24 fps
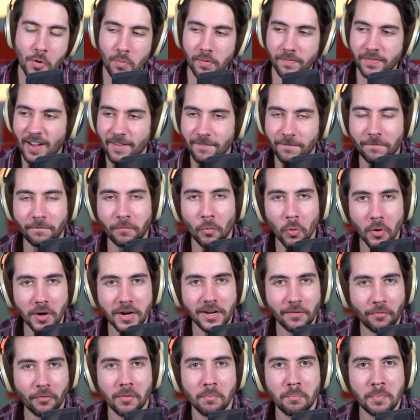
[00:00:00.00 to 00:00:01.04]
We've got four
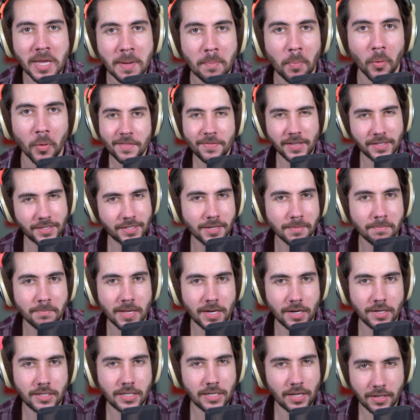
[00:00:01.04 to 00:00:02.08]
different people that
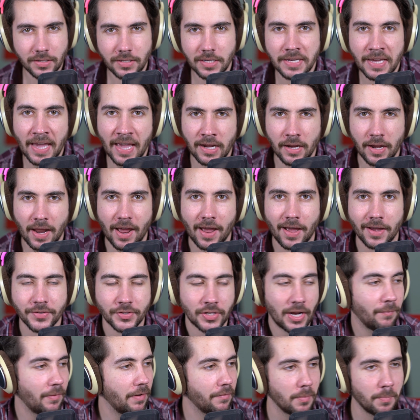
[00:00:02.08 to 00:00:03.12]
submitted T N T cannon hacks,
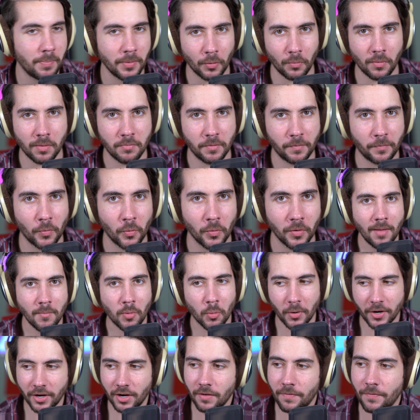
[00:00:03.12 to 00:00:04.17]
and I've never built one before,
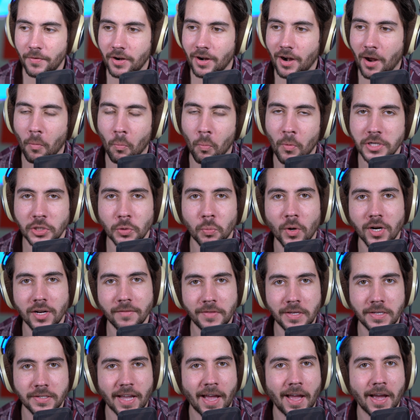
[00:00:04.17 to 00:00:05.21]
but we're gonna figure out which one
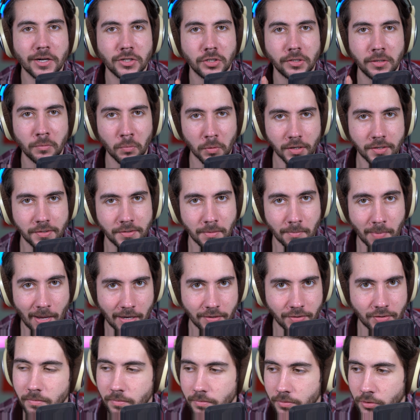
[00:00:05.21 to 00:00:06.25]
of these actually works the
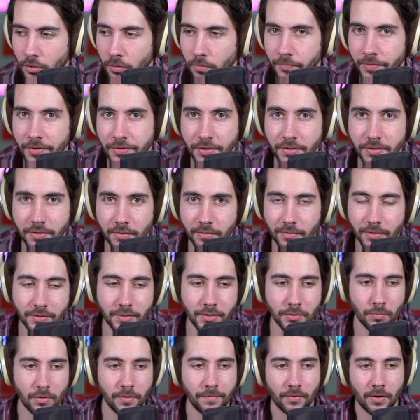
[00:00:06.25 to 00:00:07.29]
best. So this is a, this
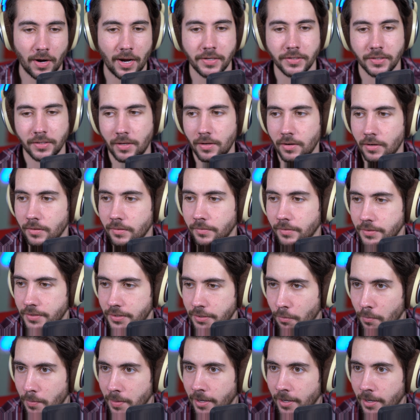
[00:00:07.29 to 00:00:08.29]
is one for Isaac here. Let's see what we